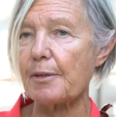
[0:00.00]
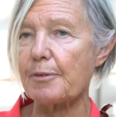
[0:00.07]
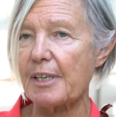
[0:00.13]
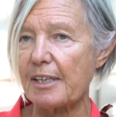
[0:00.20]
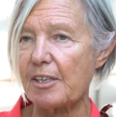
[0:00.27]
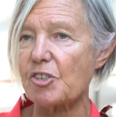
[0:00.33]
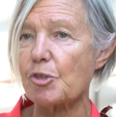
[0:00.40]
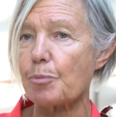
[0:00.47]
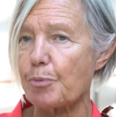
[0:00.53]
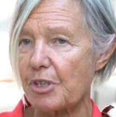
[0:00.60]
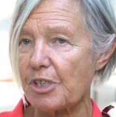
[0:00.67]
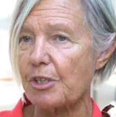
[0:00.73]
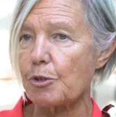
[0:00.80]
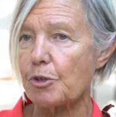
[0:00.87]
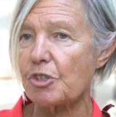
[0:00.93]
I think it's a
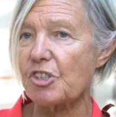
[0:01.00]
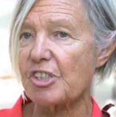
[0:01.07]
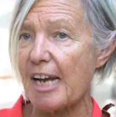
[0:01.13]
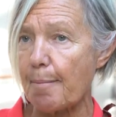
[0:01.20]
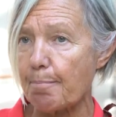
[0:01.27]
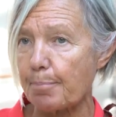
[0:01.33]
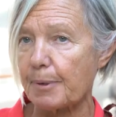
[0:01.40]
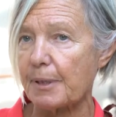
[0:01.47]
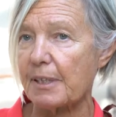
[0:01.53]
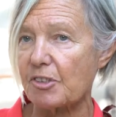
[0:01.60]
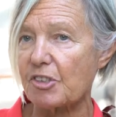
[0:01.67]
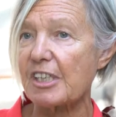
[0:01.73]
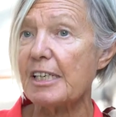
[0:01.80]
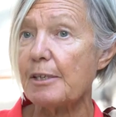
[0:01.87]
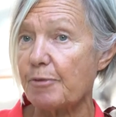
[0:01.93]
pretty good
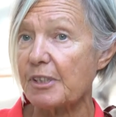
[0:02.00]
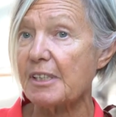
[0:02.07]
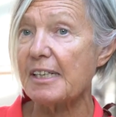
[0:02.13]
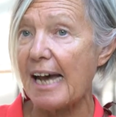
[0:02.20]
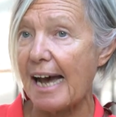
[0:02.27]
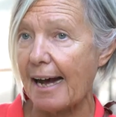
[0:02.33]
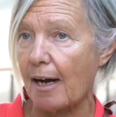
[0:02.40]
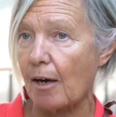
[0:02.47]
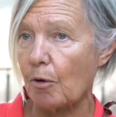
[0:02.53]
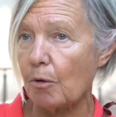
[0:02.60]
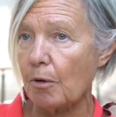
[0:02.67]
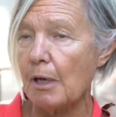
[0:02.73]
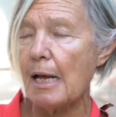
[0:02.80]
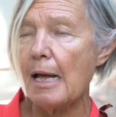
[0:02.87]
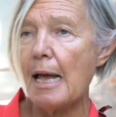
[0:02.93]
template even now,